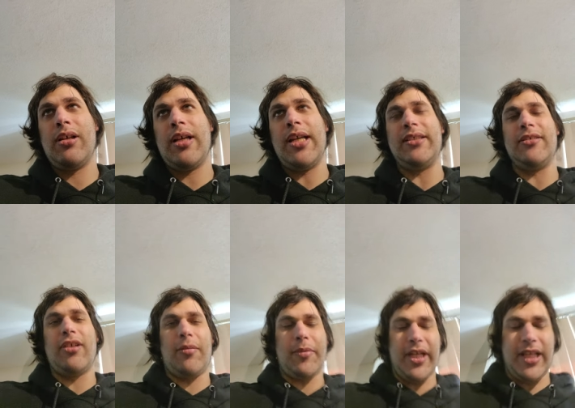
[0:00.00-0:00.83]
he's
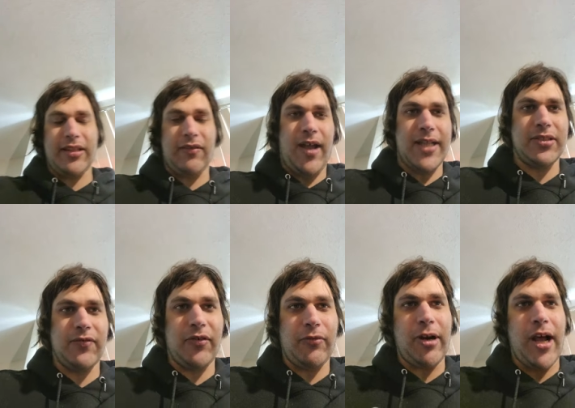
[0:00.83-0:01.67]
determined to get the lights
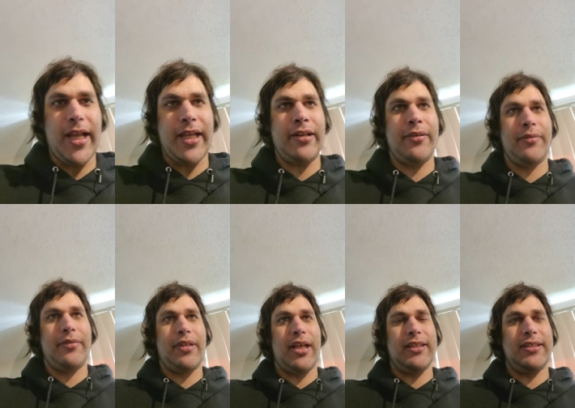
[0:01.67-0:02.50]
of Orion.
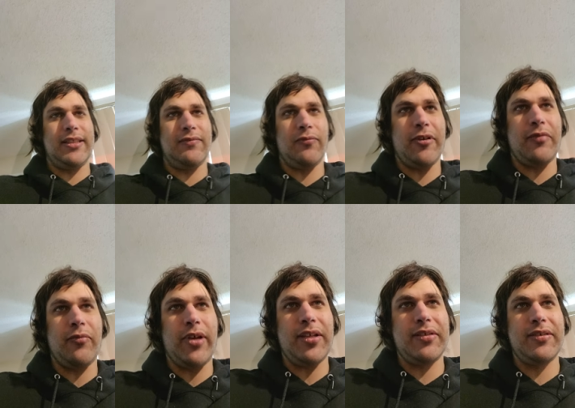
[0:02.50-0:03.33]
That's his one
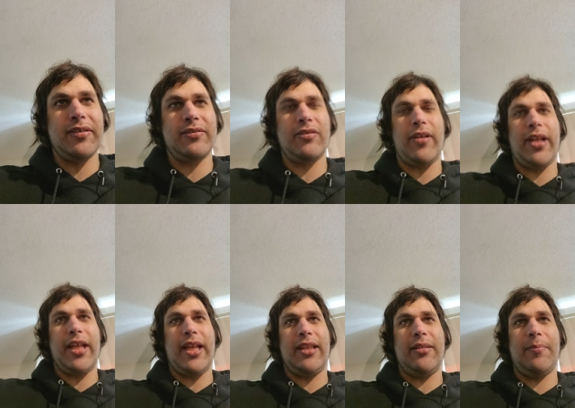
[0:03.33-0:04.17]
wish, so he can
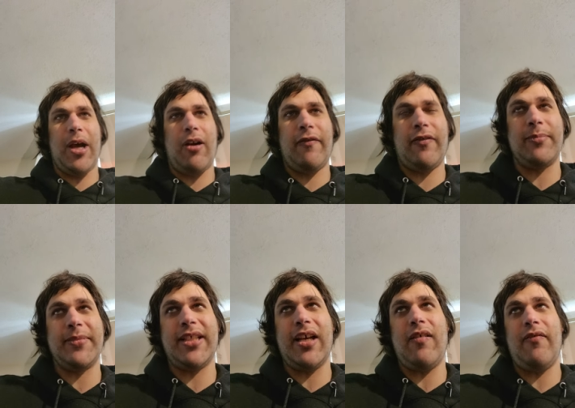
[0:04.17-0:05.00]
get the power for
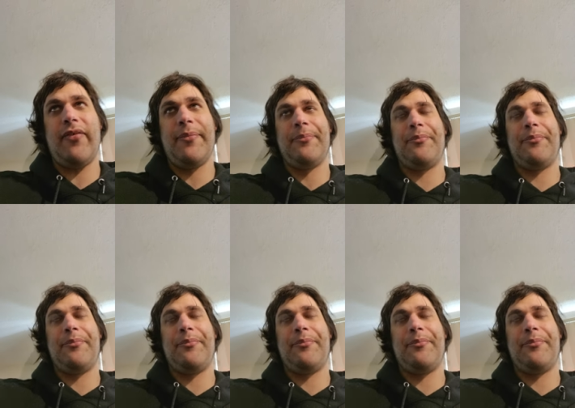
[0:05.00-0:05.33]
himself.